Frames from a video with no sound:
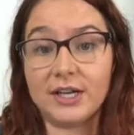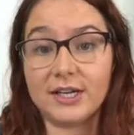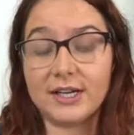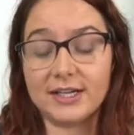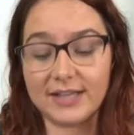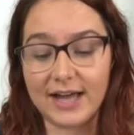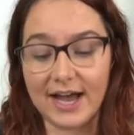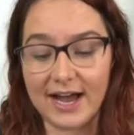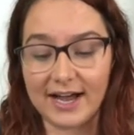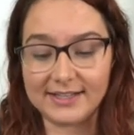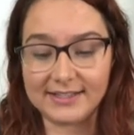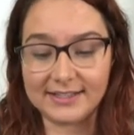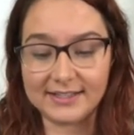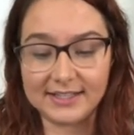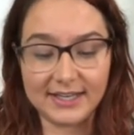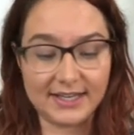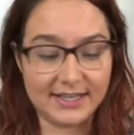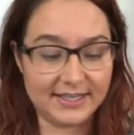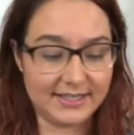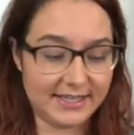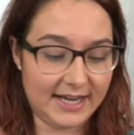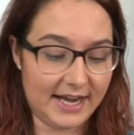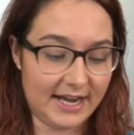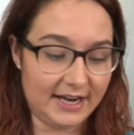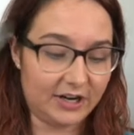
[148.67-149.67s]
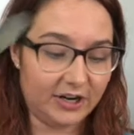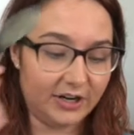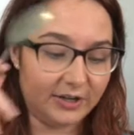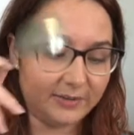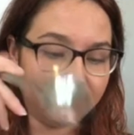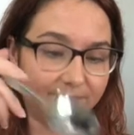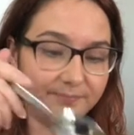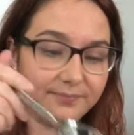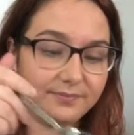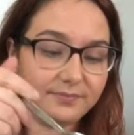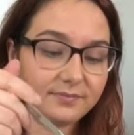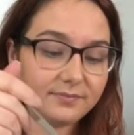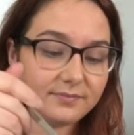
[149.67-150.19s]
glass container.
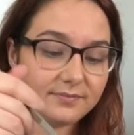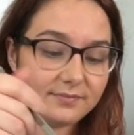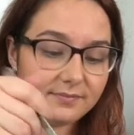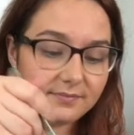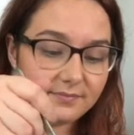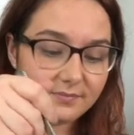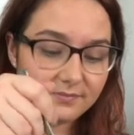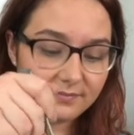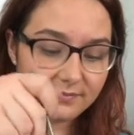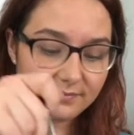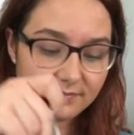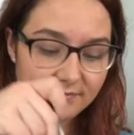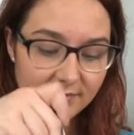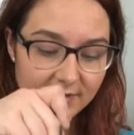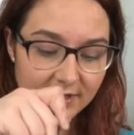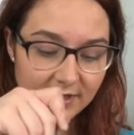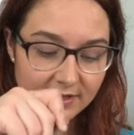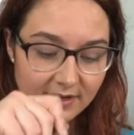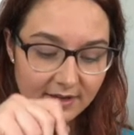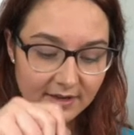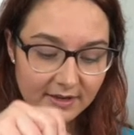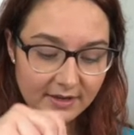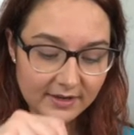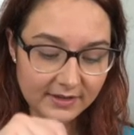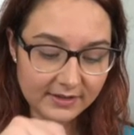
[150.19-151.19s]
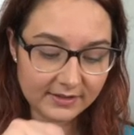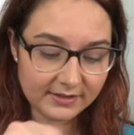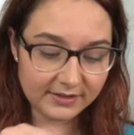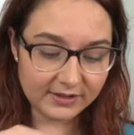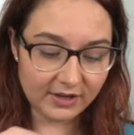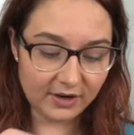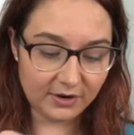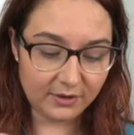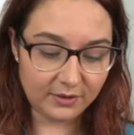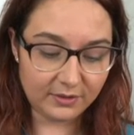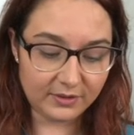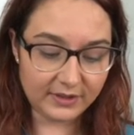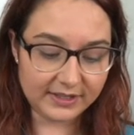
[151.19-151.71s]
So
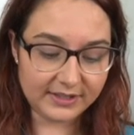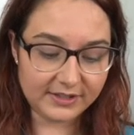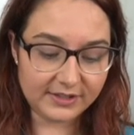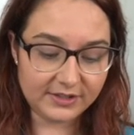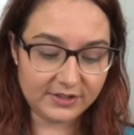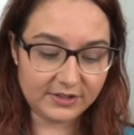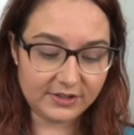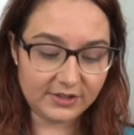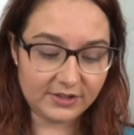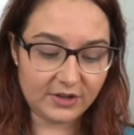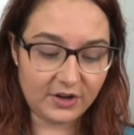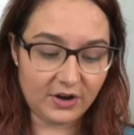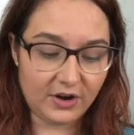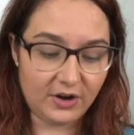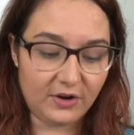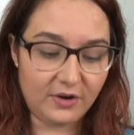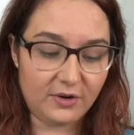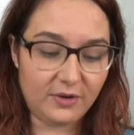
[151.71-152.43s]
let's go